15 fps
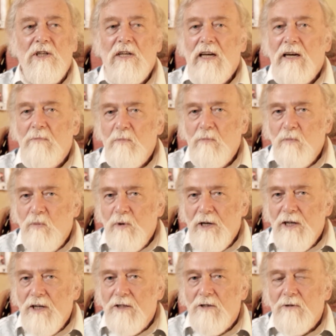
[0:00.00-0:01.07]
and we
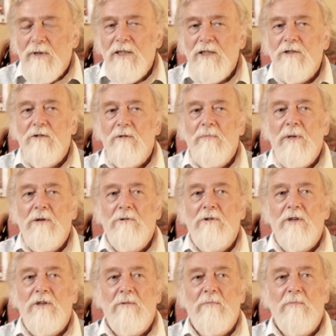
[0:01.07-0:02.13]
need to enter a
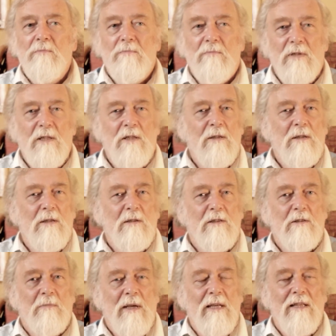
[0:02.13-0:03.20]
period to
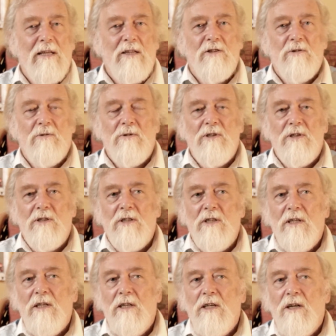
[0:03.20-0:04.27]
make that choice
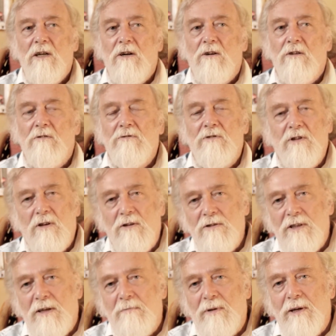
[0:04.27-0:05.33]
of
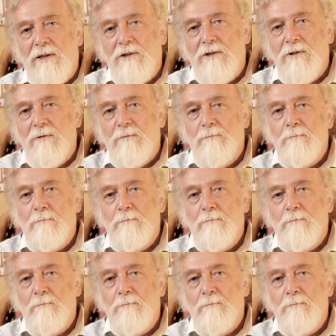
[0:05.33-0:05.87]
contemplation.